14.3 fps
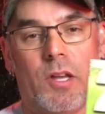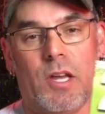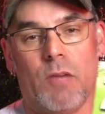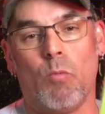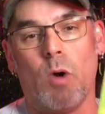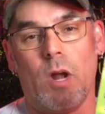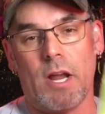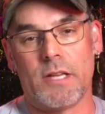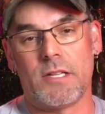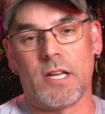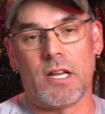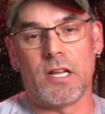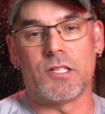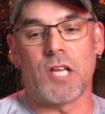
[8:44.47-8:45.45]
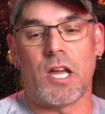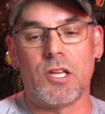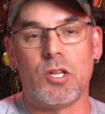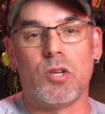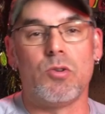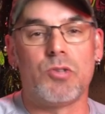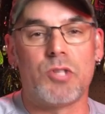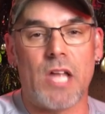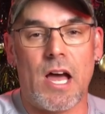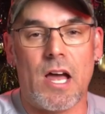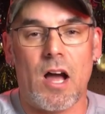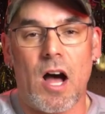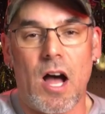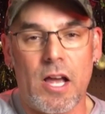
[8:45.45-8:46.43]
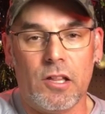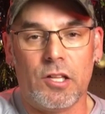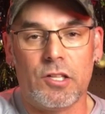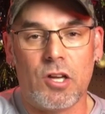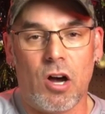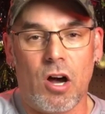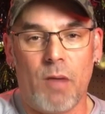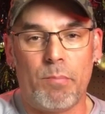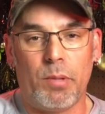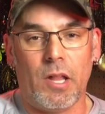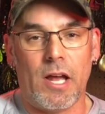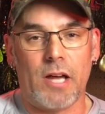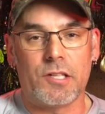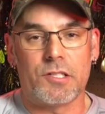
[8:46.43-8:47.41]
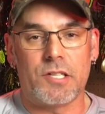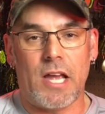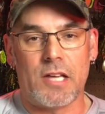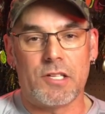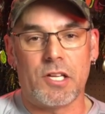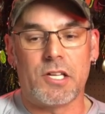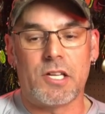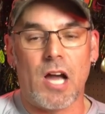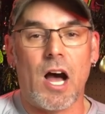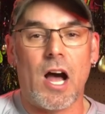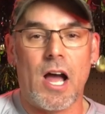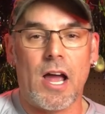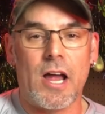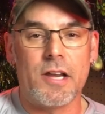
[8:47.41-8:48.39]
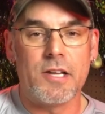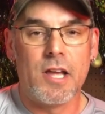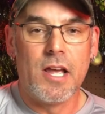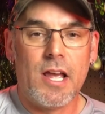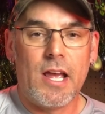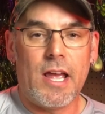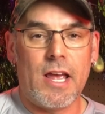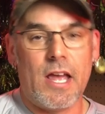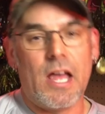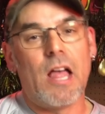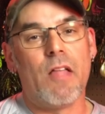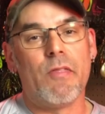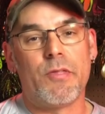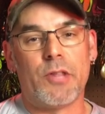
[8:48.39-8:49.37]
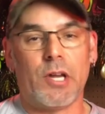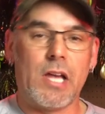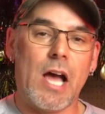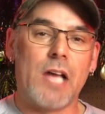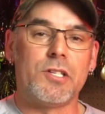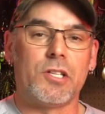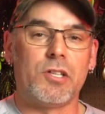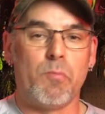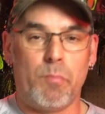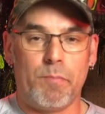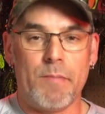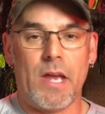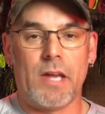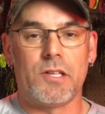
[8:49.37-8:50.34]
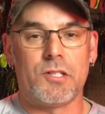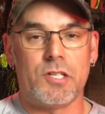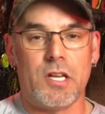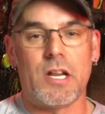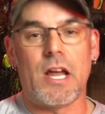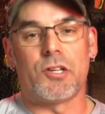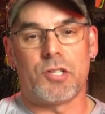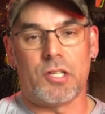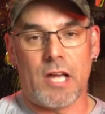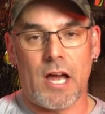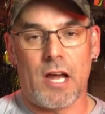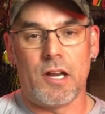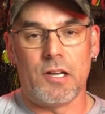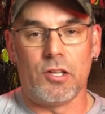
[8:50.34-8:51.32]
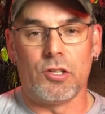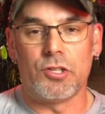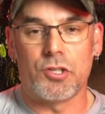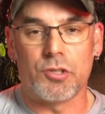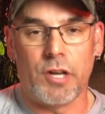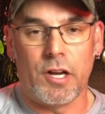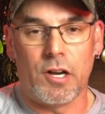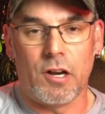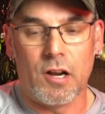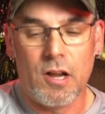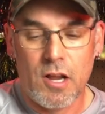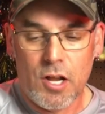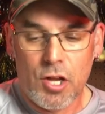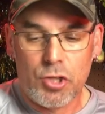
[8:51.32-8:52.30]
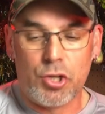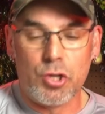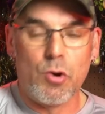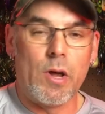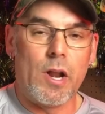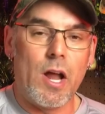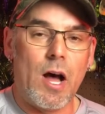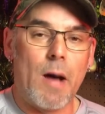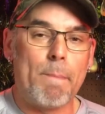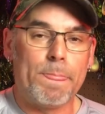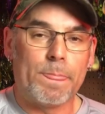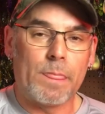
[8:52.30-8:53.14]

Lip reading: And what I did is I used that island complex as a guide, and the guys at the magazine actually had an illustrator do it up.